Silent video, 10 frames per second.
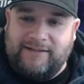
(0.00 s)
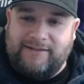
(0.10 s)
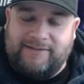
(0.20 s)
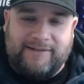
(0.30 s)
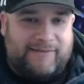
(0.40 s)

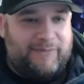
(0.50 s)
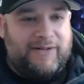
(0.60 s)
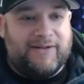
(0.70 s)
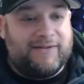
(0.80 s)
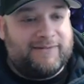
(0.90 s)

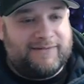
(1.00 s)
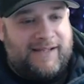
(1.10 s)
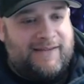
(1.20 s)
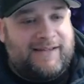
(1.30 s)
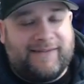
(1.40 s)
disappear.
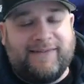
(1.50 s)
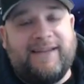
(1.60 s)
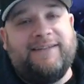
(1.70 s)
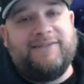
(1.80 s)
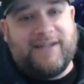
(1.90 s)
Well, that's because
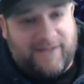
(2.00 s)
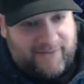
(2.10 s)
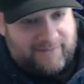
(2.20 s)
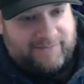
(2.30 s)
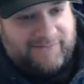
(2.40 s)
they in jail.